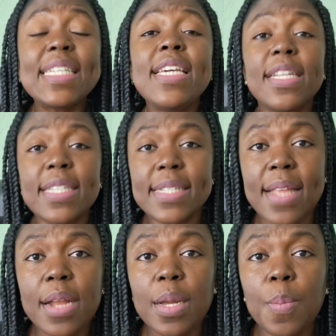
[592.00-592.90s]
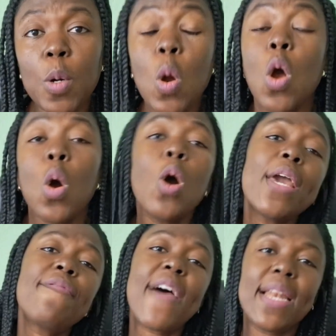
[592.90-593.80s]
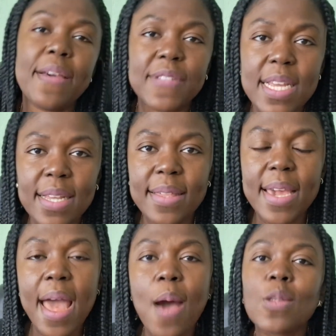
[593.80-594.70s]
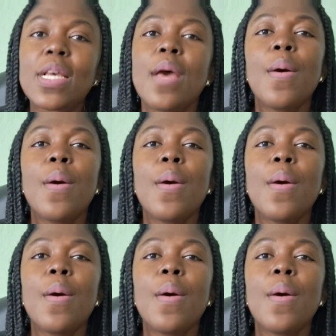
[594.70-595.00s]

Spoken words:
understandable, or if I left anything out,